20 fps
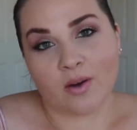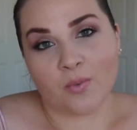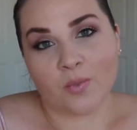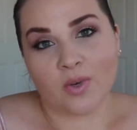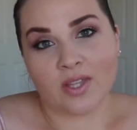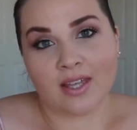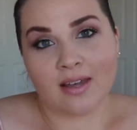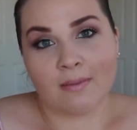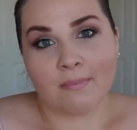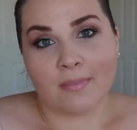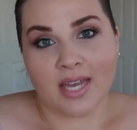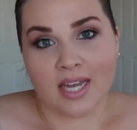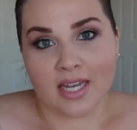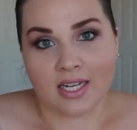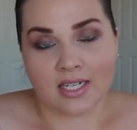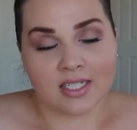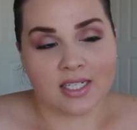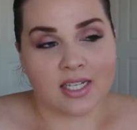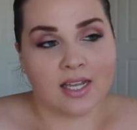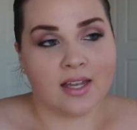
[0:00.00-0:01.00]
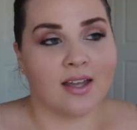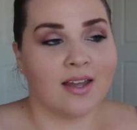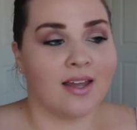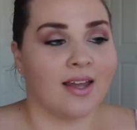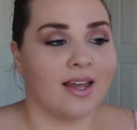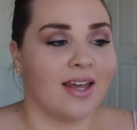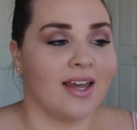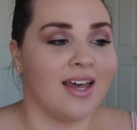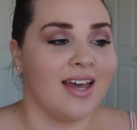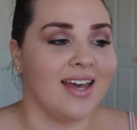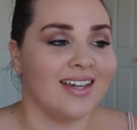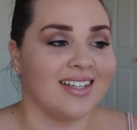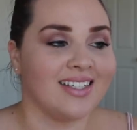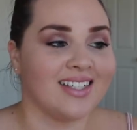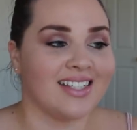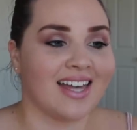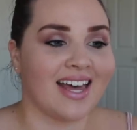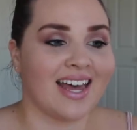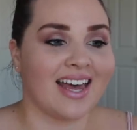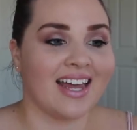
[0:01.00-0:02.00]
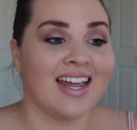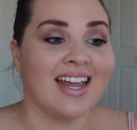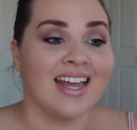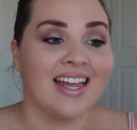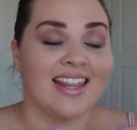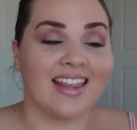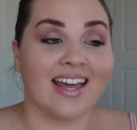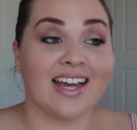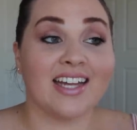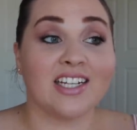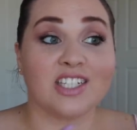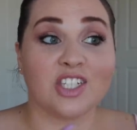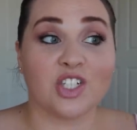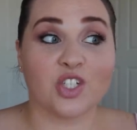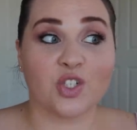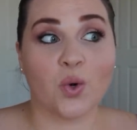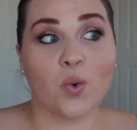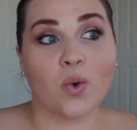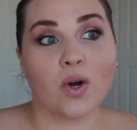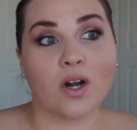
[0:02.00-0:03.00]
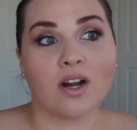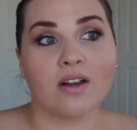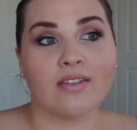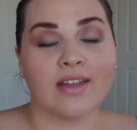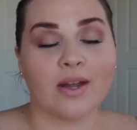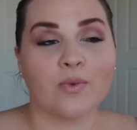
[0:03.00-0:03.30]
And what that means is that that store,